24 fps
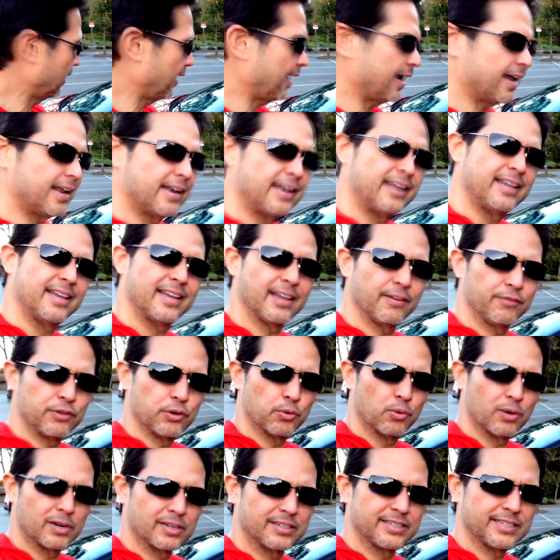And if you
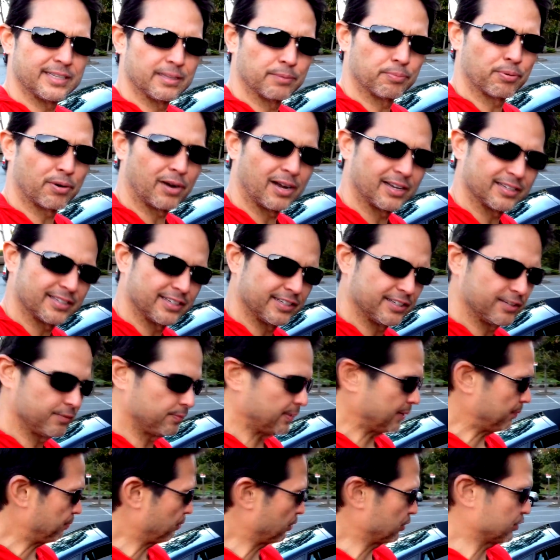want to see the process of
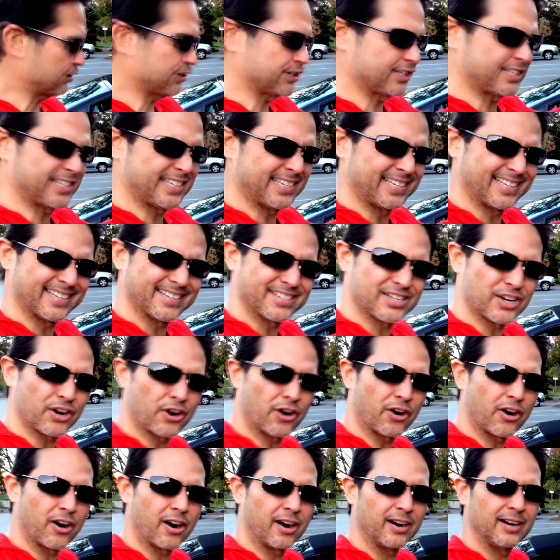me purchasing this
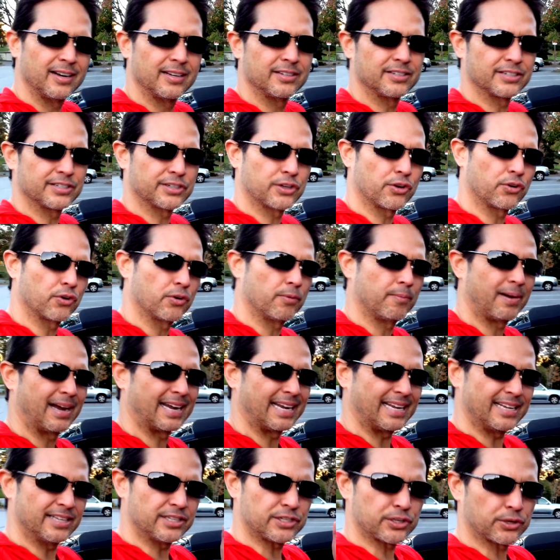car, just go to my
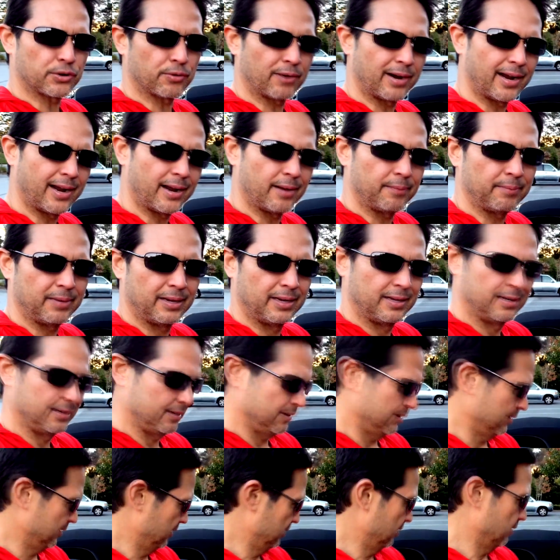Instagram,
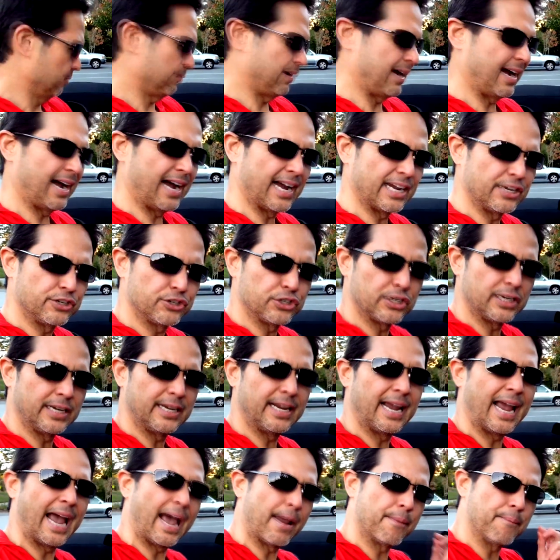my
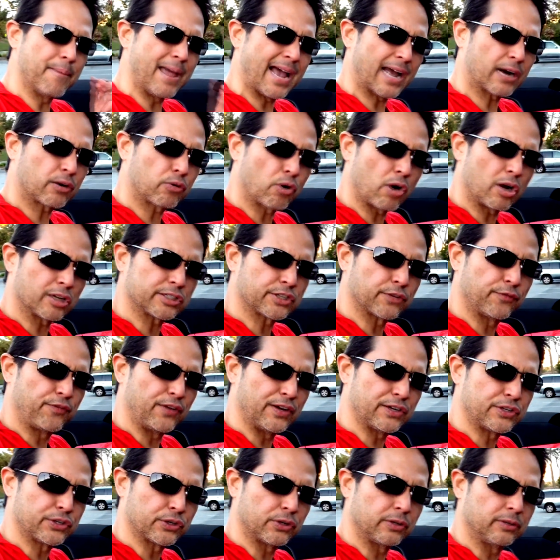IG, at
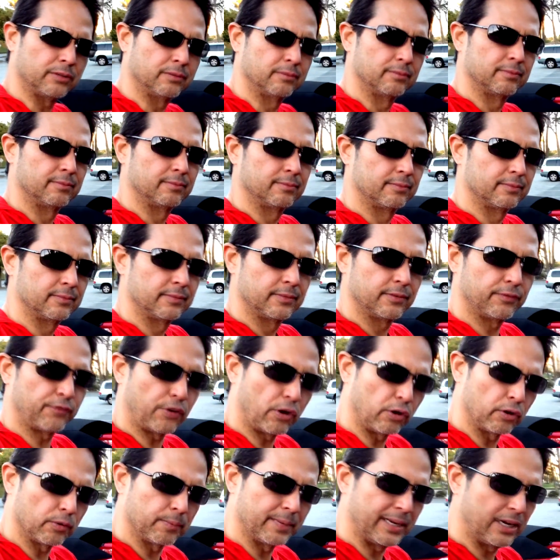MattCrossOfficial.
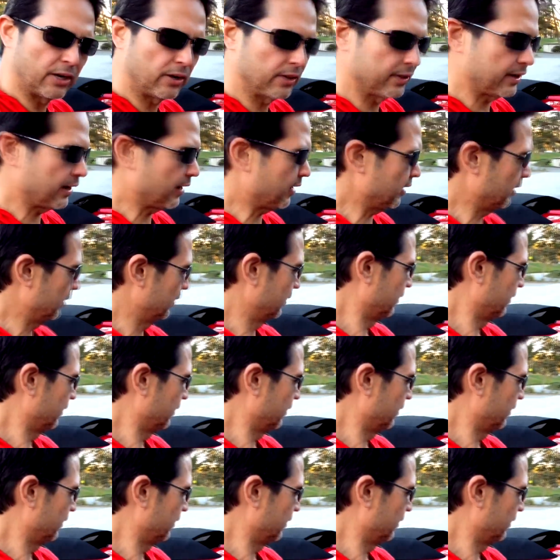Follow me on there.